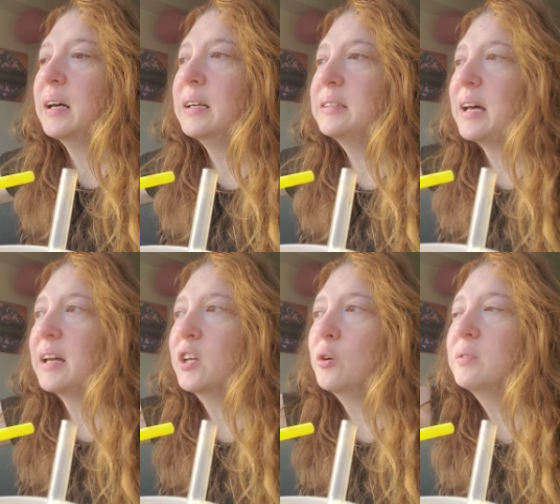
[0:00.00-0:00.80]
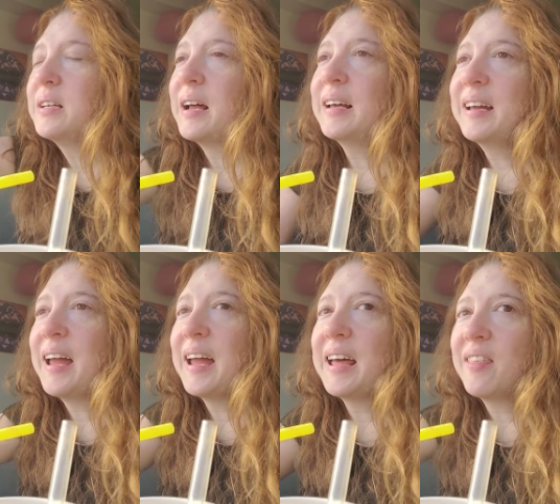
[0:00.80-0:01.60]
is that you
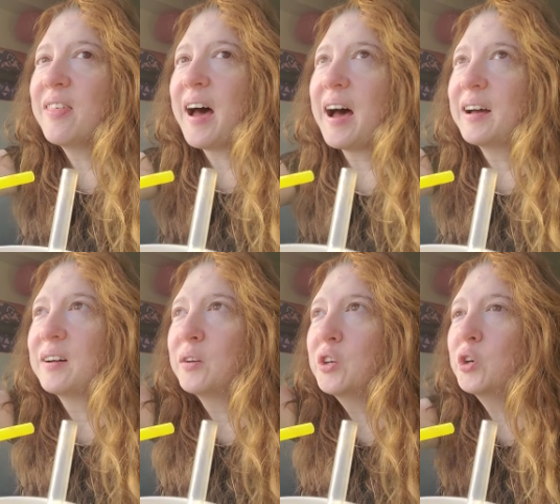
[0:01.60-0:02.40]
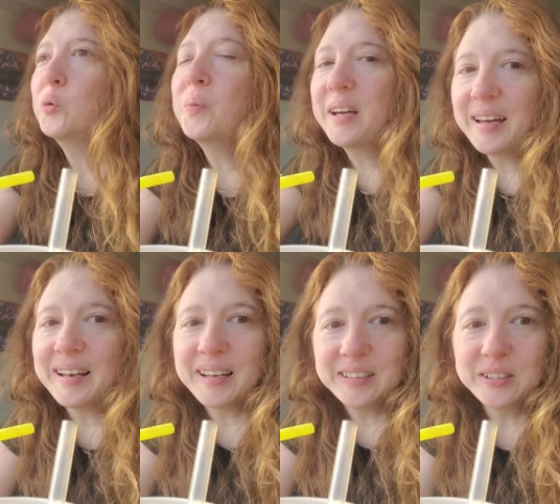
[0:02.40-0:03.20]
dedicate that new
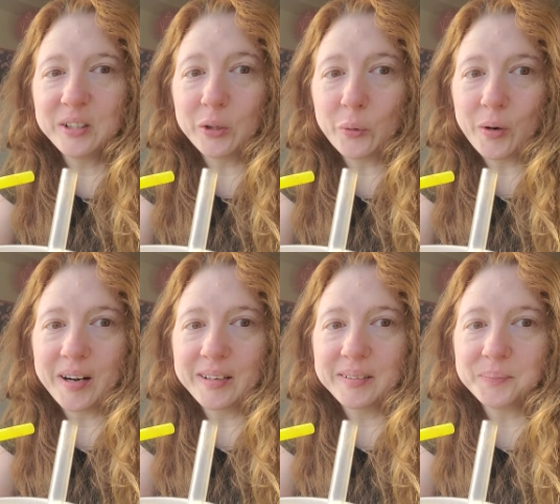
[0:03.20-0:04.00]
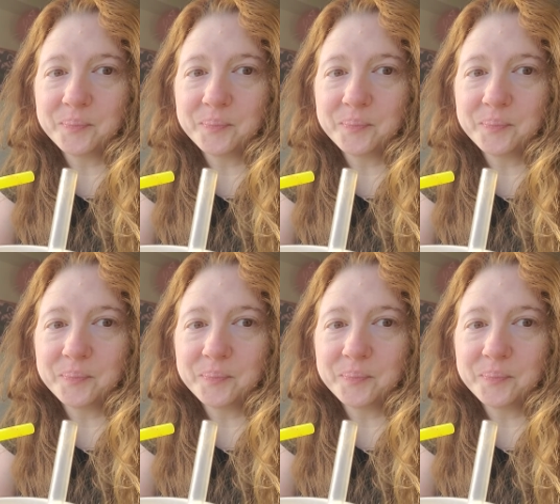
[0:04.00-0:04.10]
beginning to the lord